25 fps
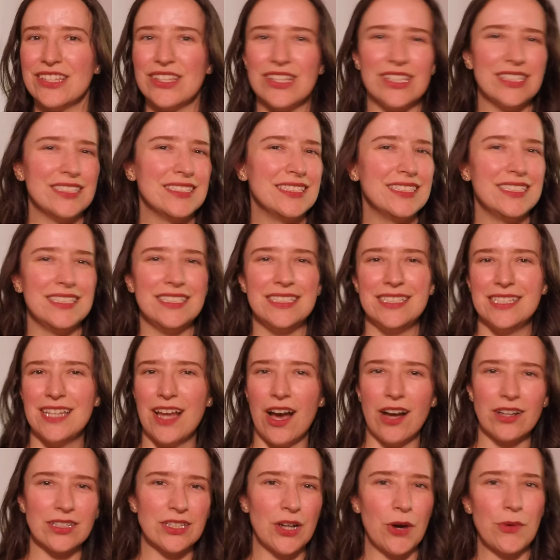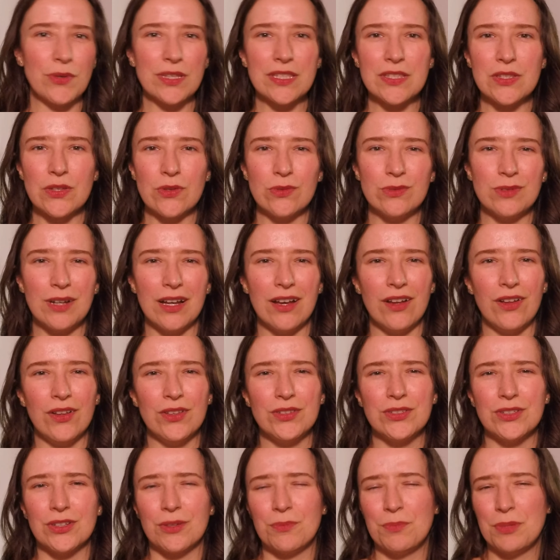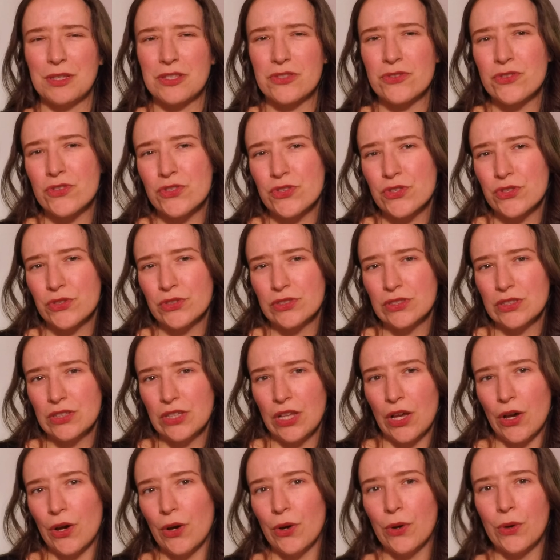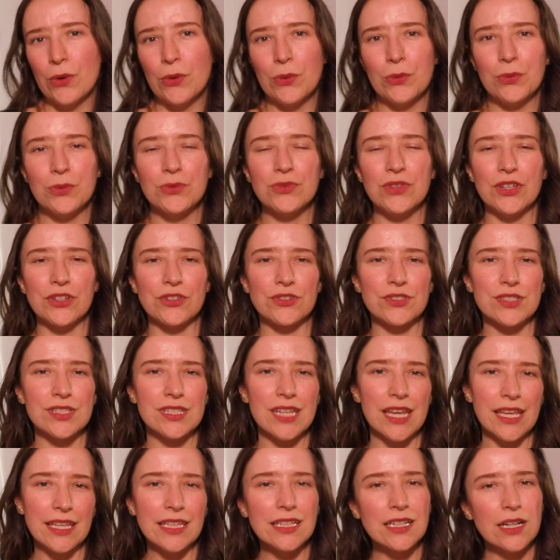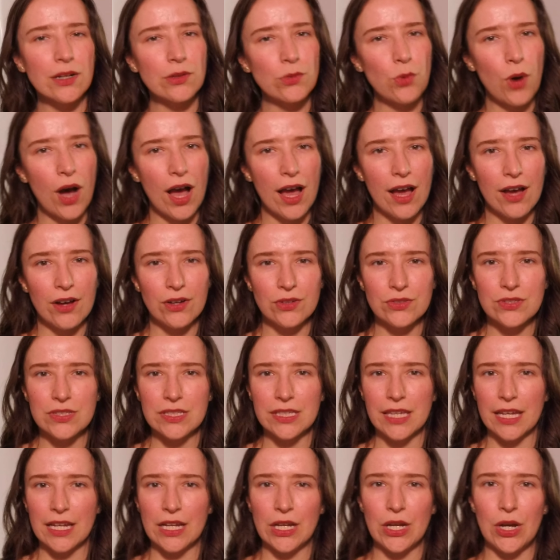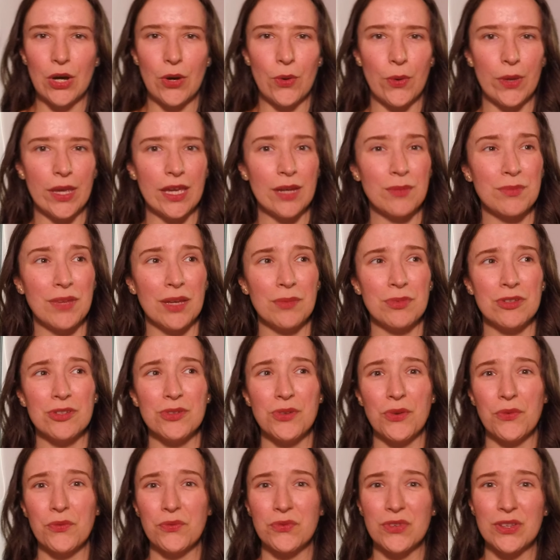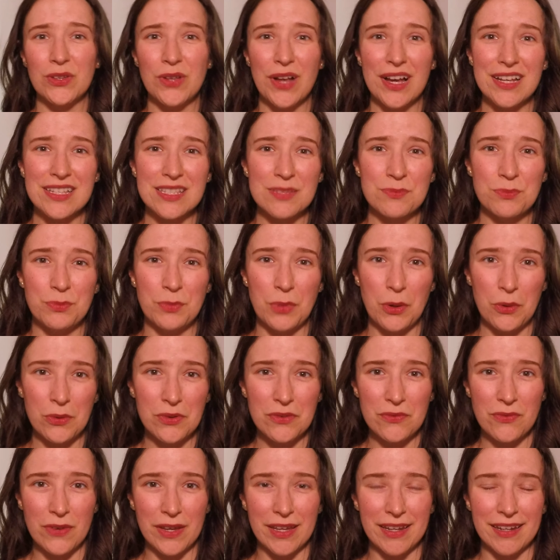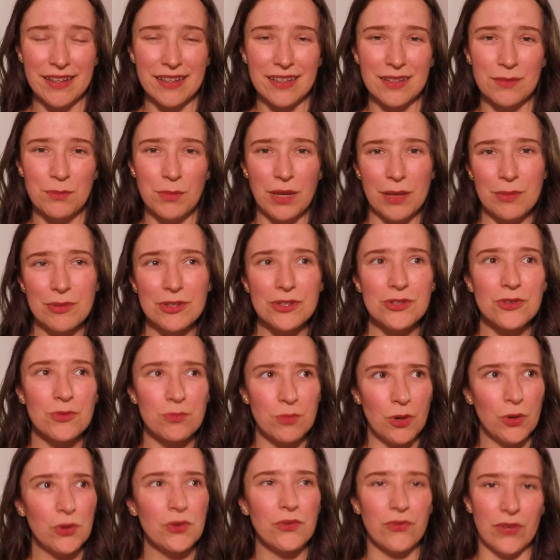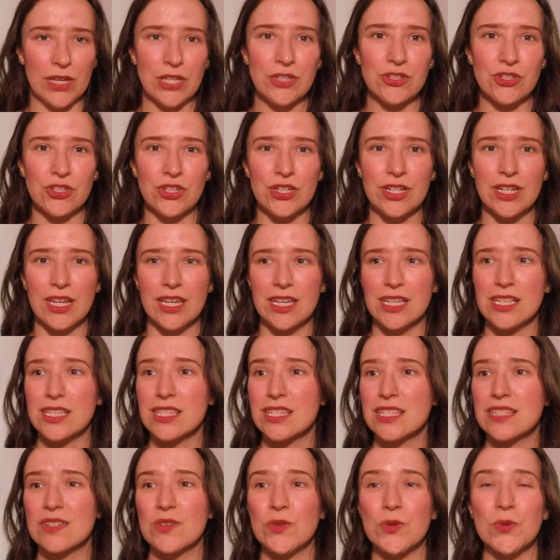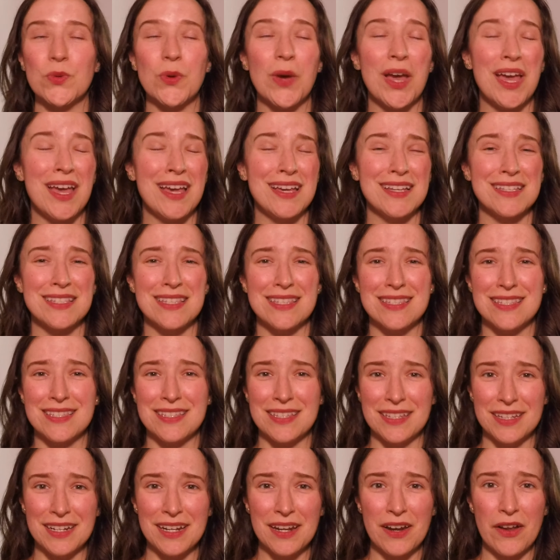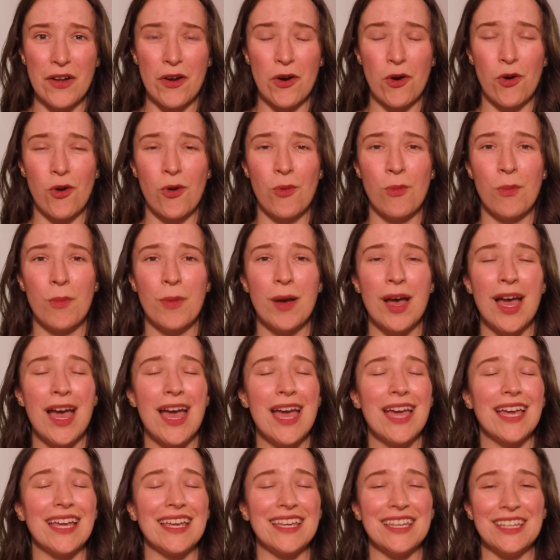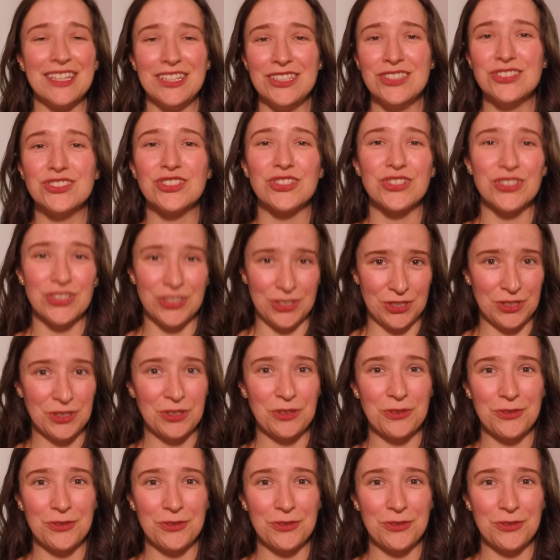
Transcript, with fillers: not going so well, they're a bit slow, they're taking a while to get going. Maybe you don't feel as motivated. Maybe your motivation is to sit at home, eat good